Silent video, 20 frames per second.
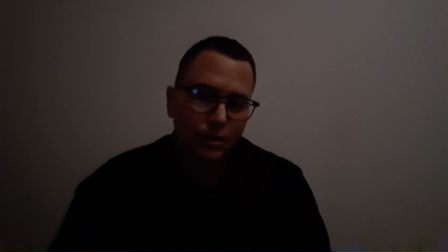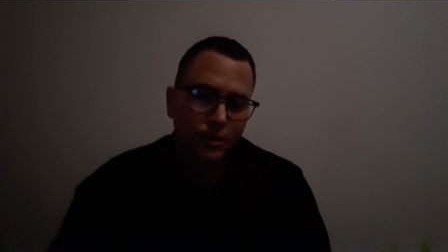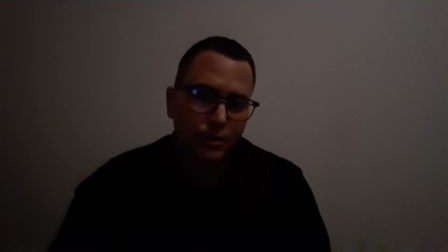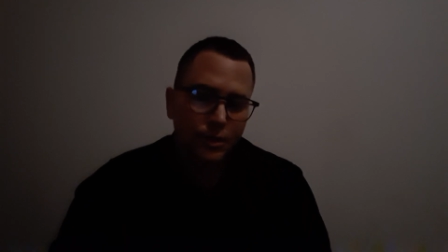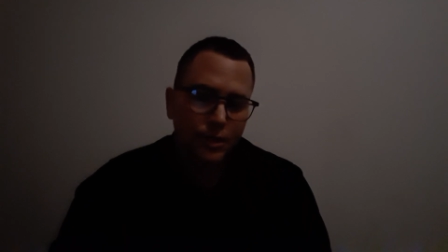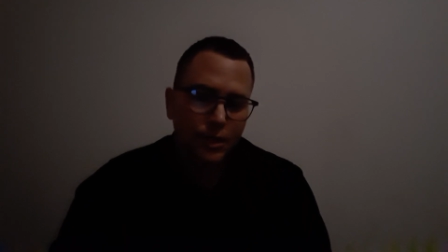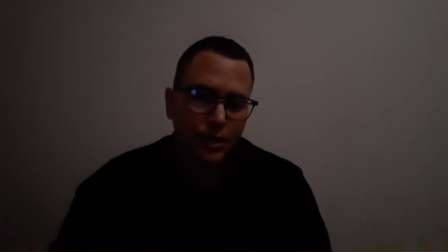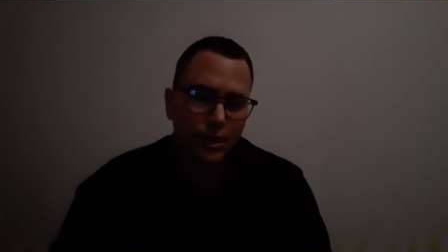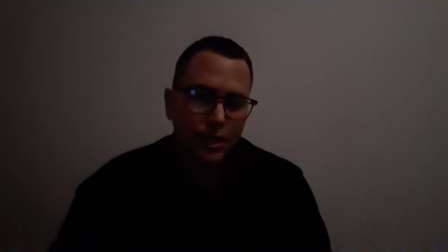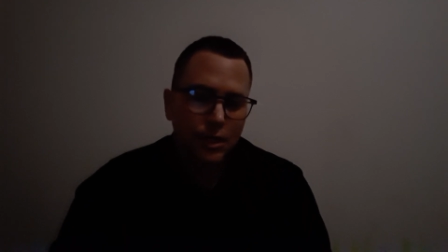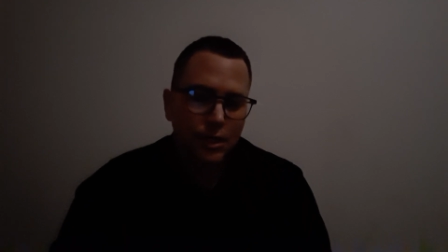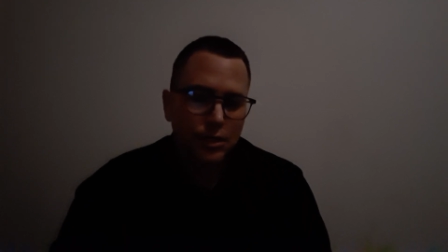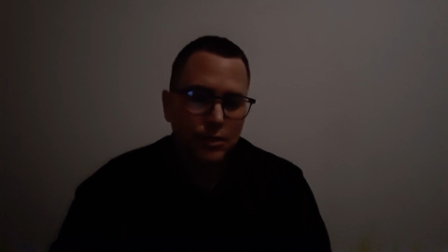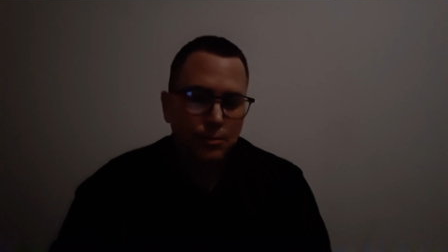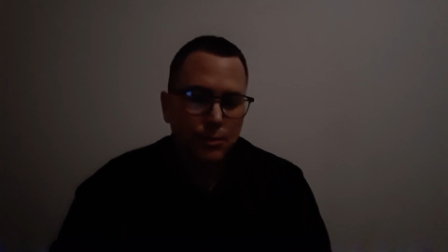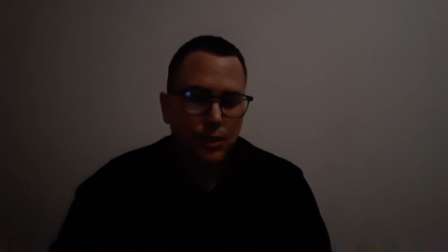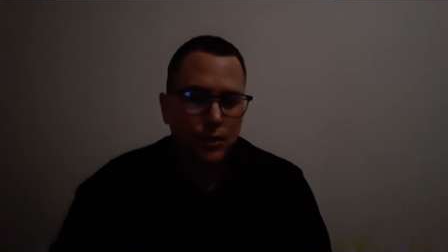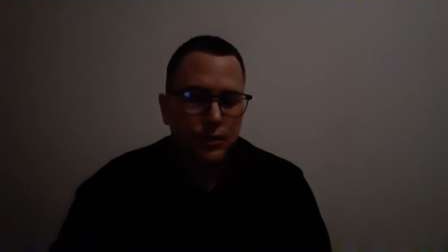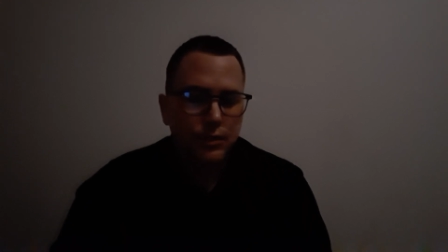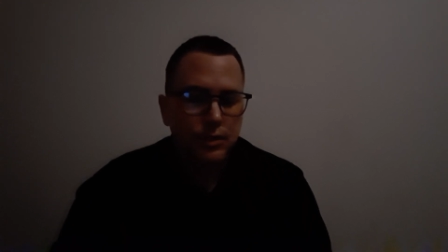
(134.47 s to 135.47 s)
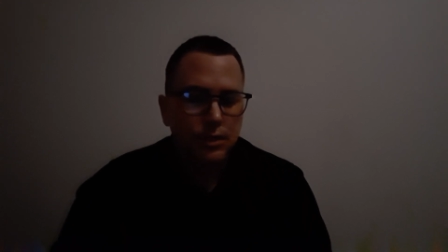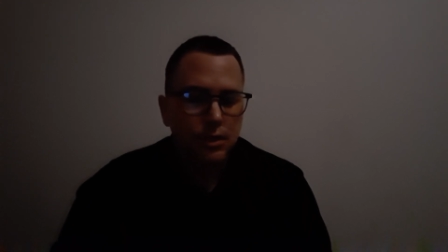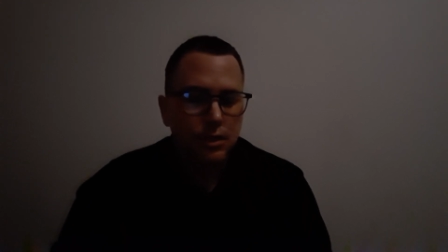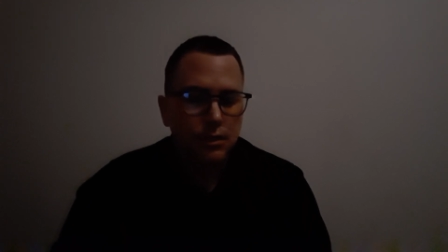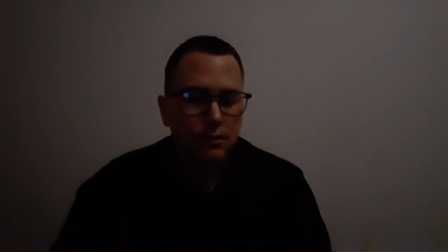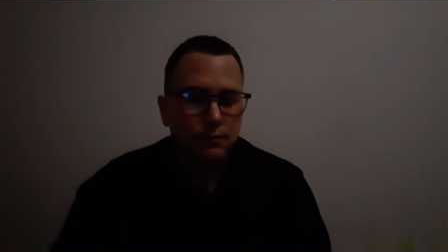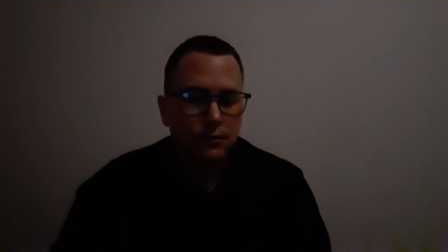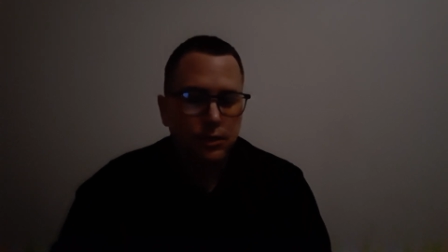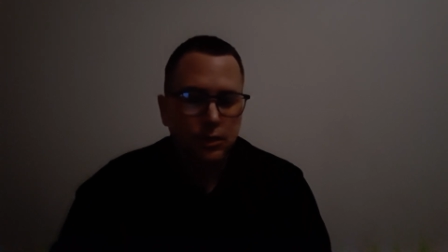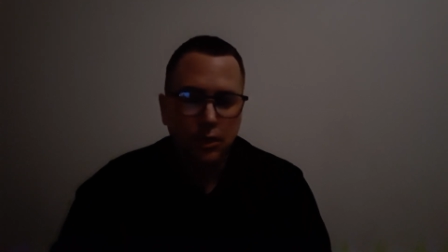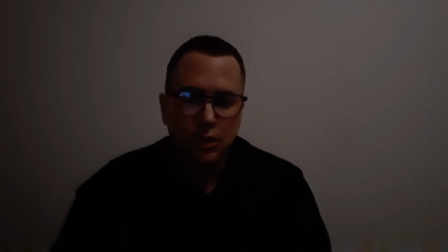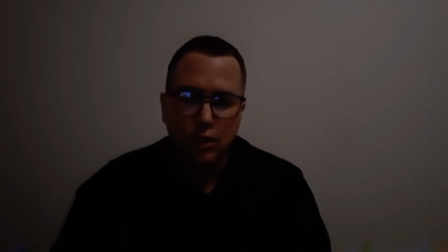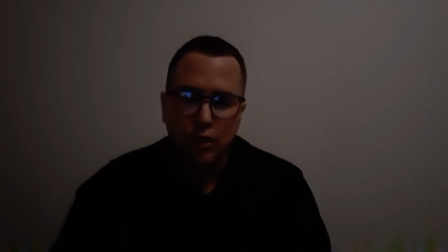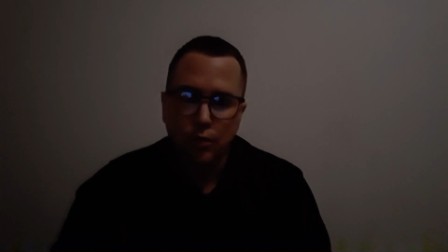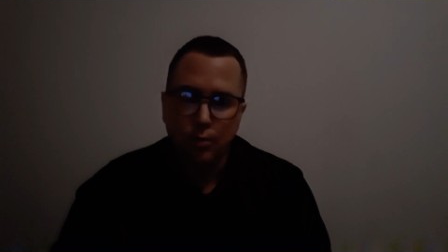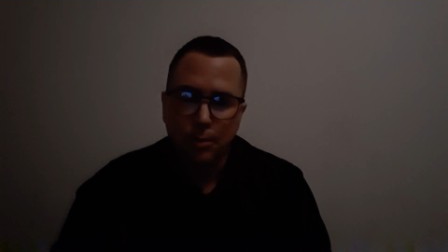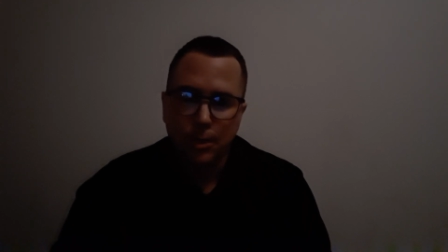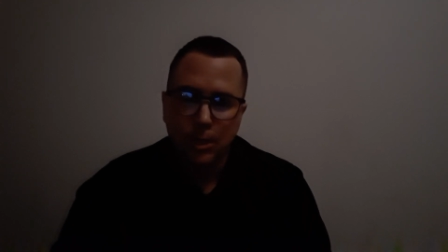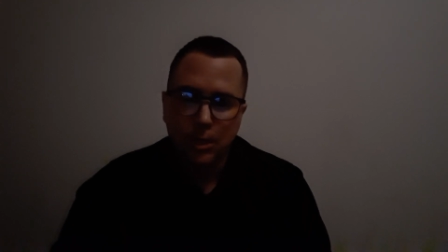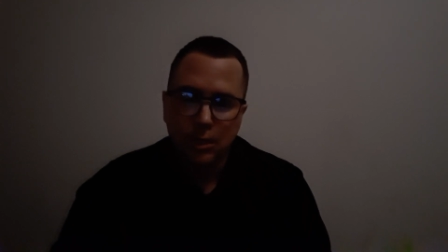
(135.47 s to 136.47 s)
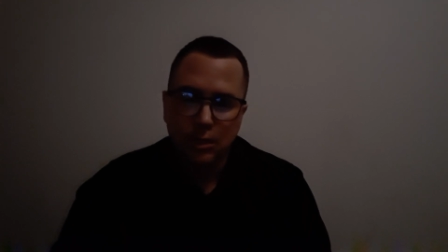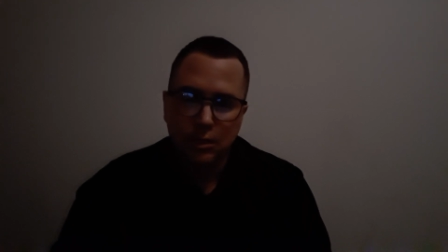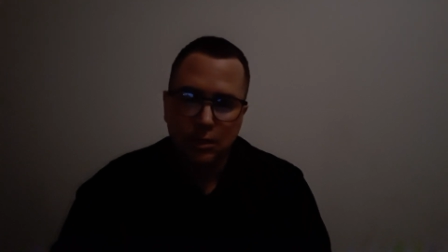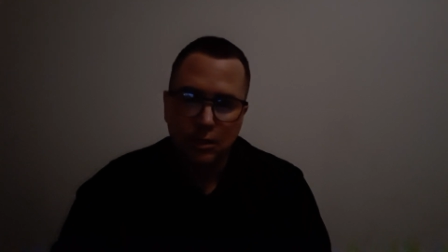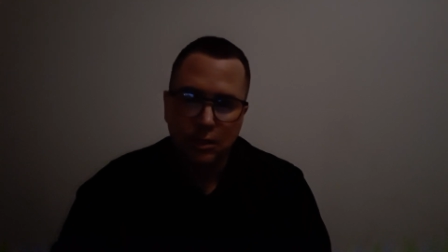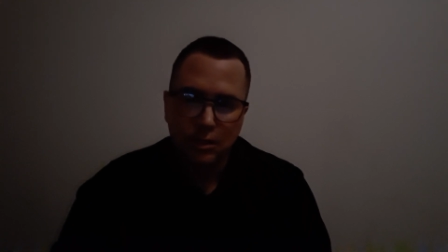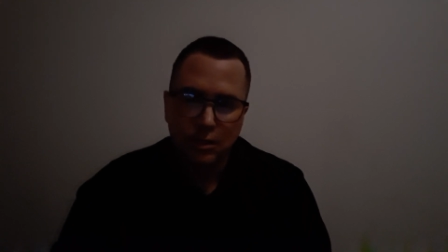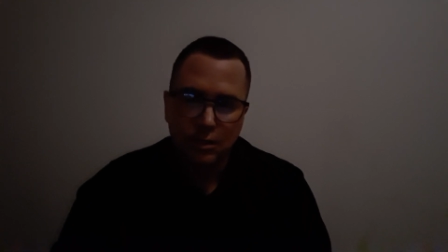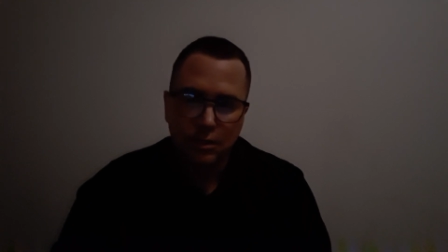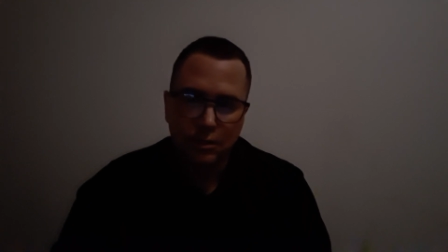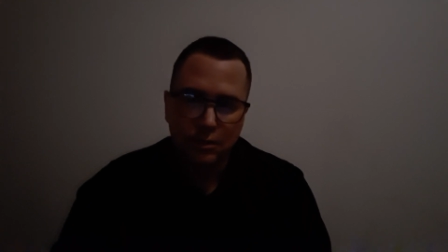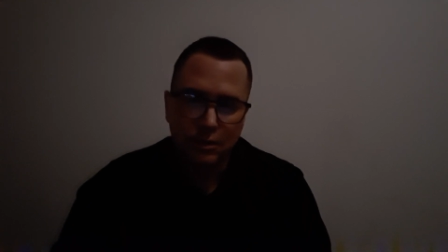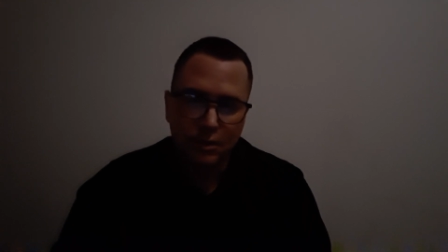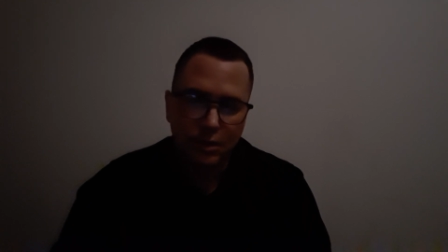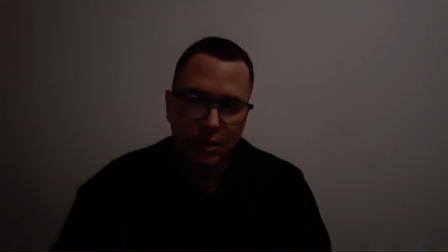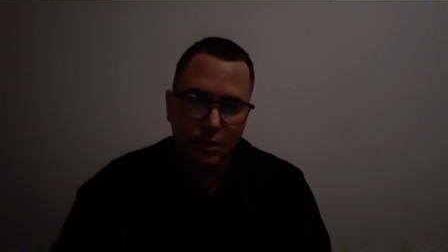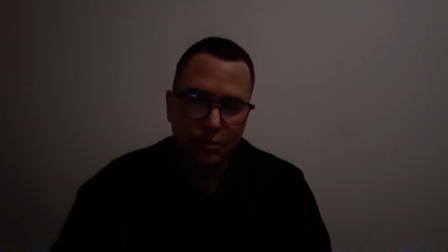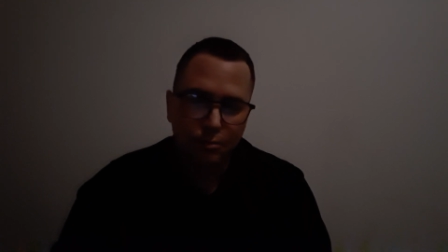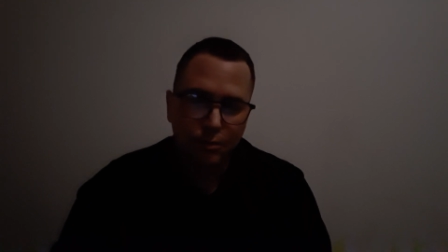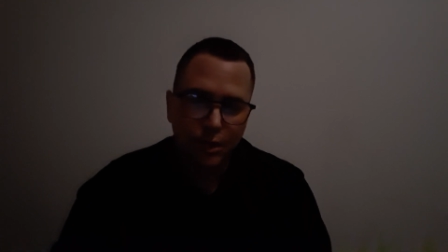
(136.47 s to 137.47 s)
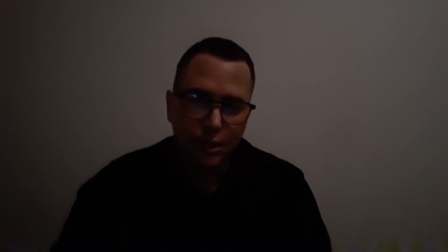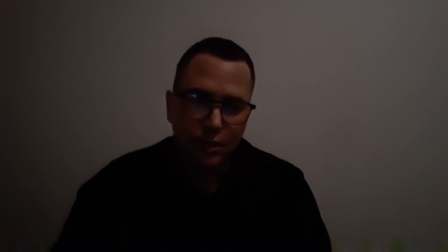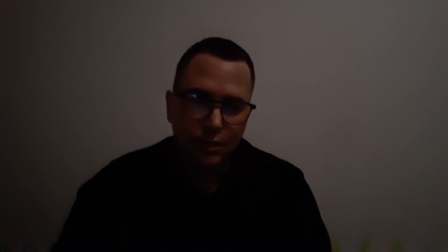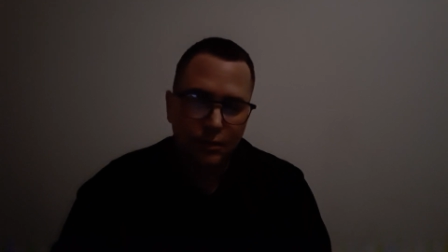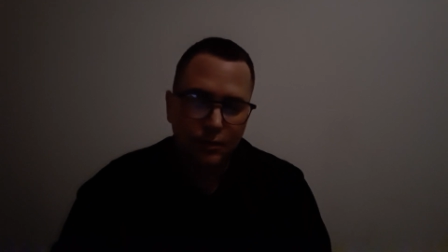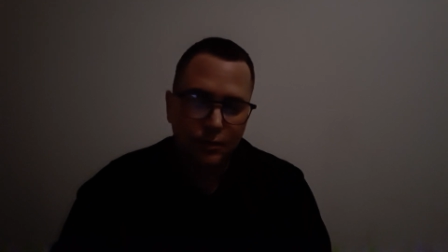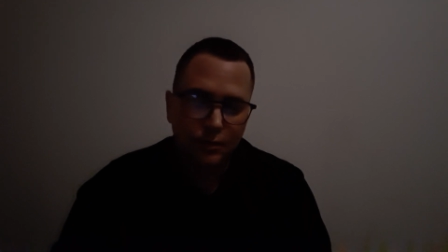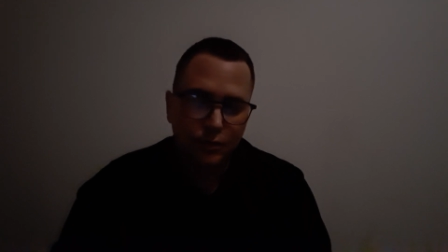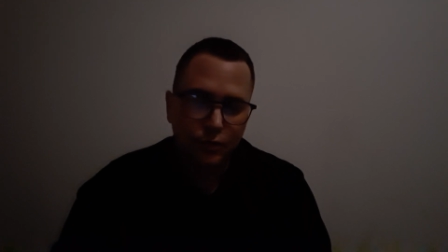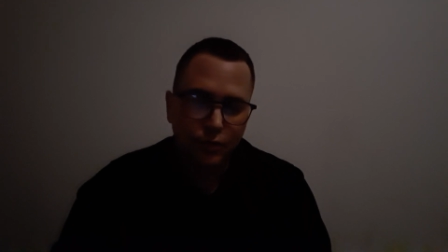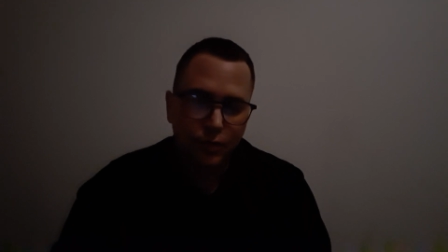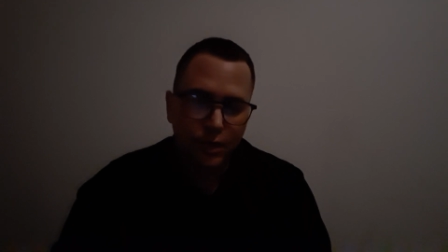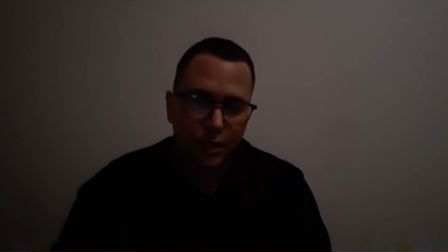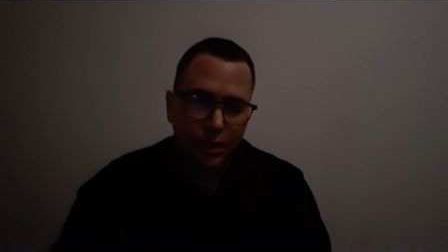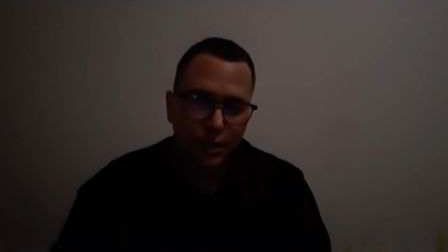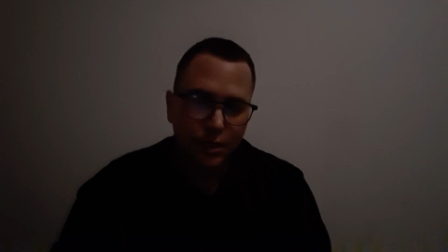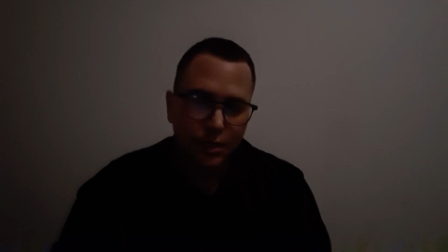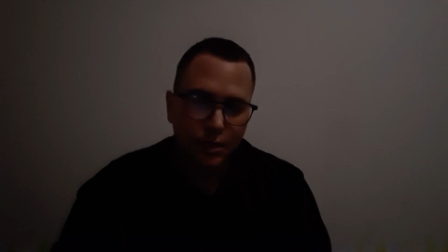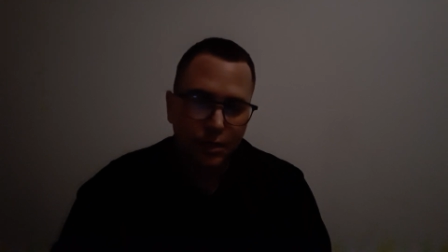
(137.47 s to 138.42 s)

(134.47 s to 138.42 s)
Today I asked myself to loan me a year to get back on track.